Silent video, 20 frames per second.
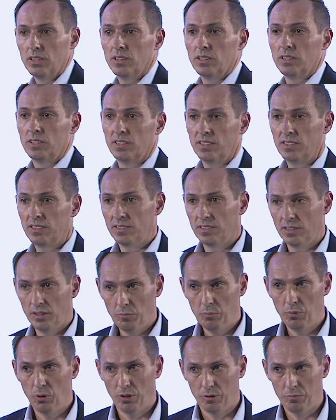This is an
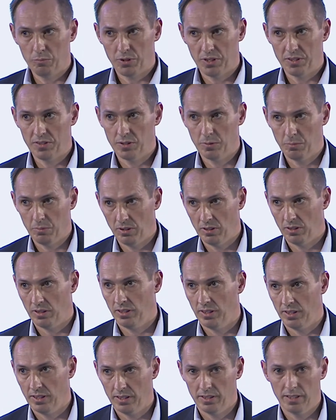important principle
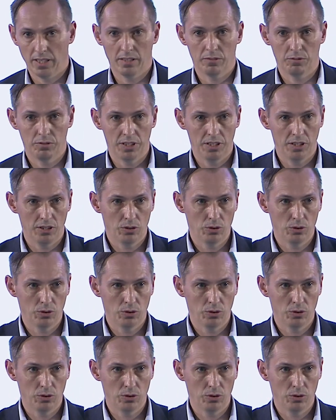that we need